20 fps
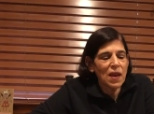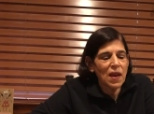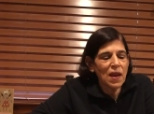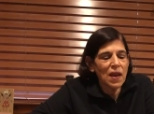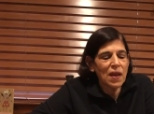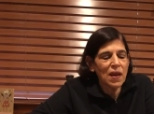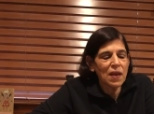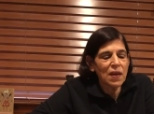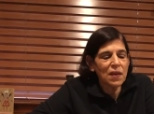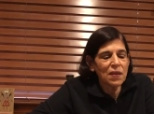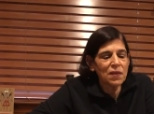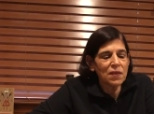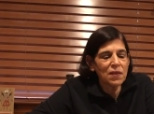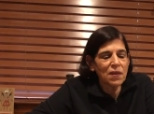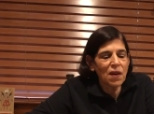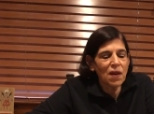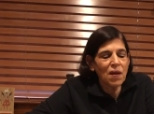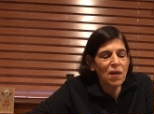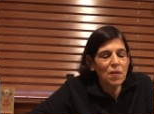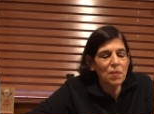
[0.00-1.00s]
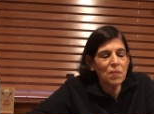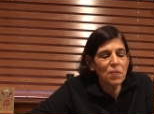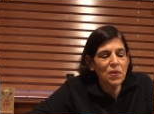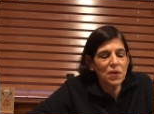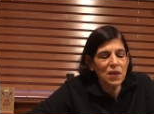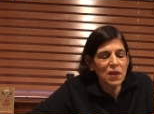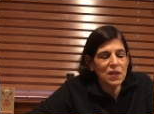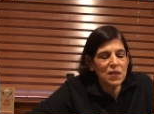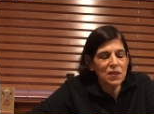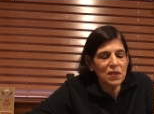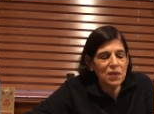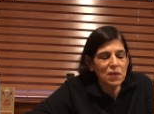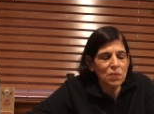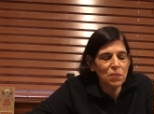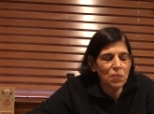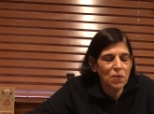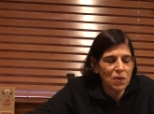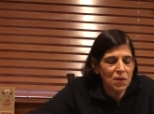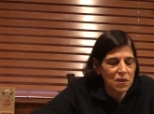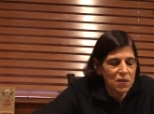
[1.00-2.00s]
And um, what I did
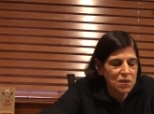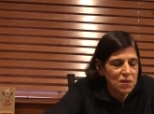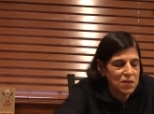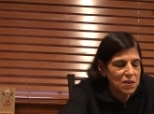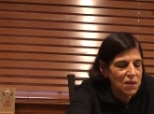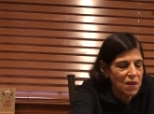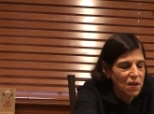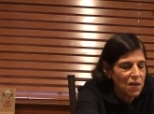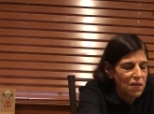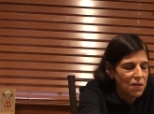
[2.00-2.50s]
was,